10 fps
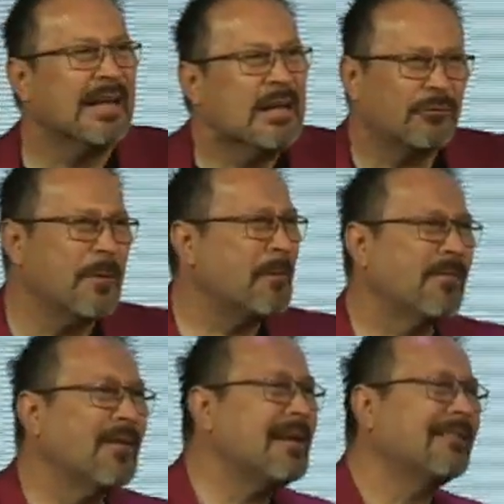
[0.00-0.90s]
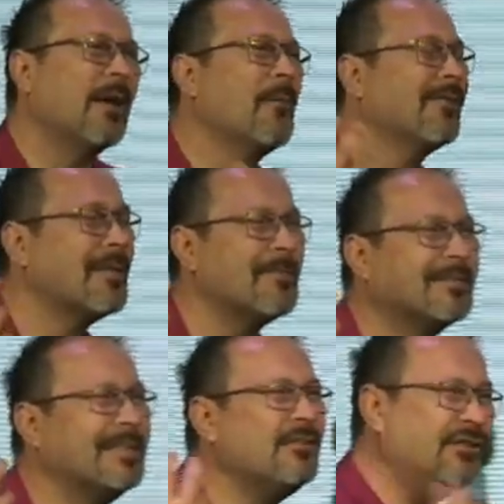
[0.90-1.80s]
and trippy things. I want them to
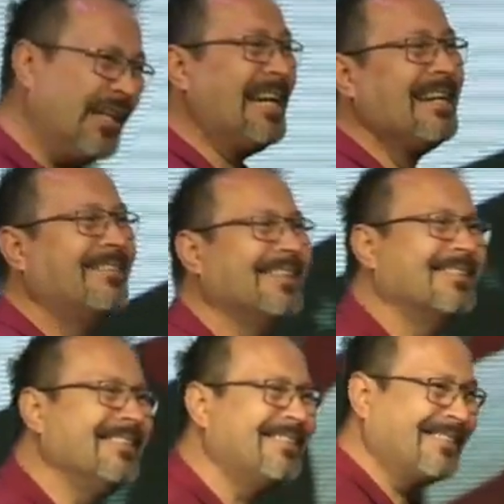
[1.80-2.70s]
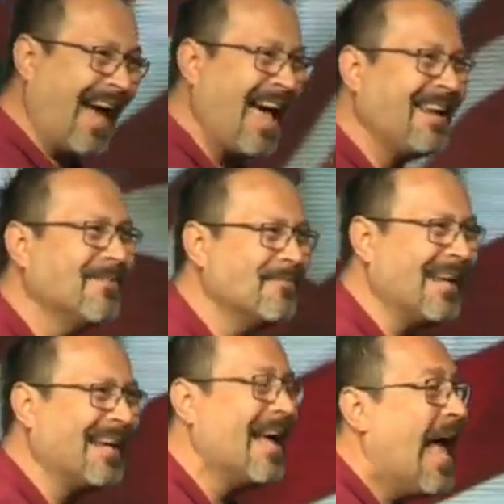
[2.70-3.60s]
see Jesus inside of
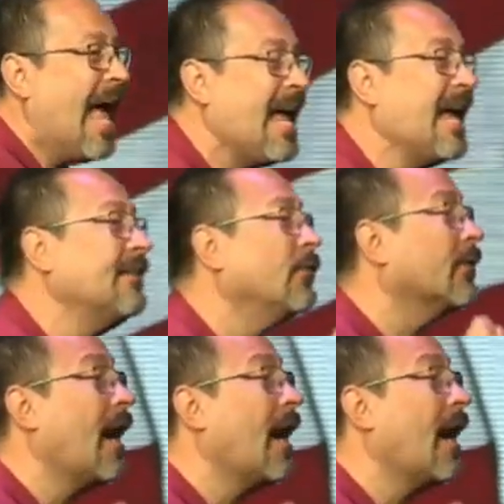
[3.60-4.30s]
me. And, and so